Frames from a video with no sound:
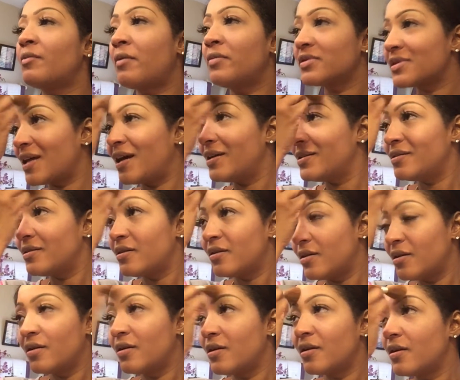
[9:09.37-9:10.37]
My nose
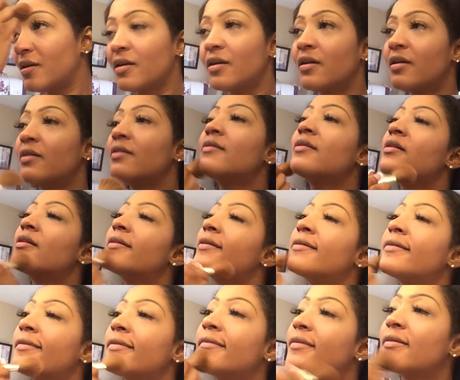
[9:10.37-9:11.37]
as well, a
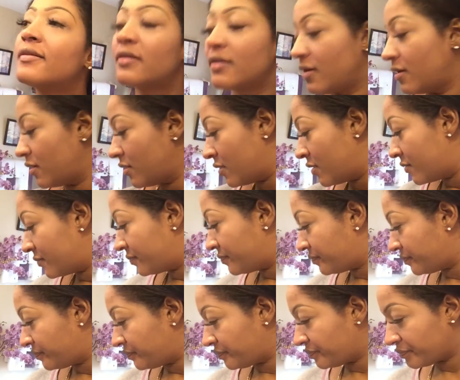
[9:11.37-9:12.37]
little bit on my
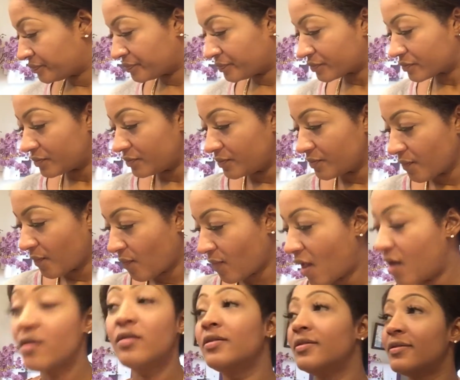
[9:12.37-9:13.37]
forehead. This is light
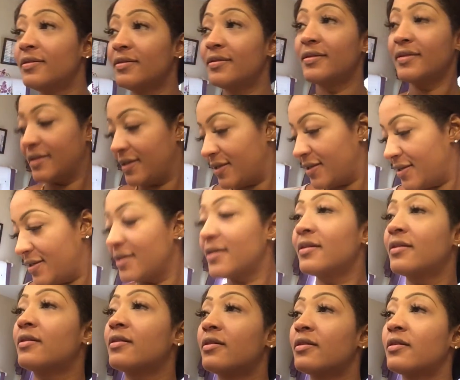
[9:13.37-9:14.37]
strobing, not very
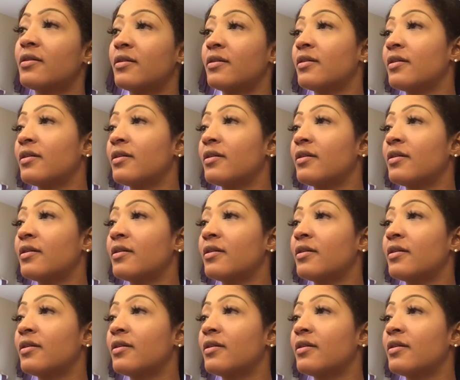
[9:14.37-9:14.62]
much,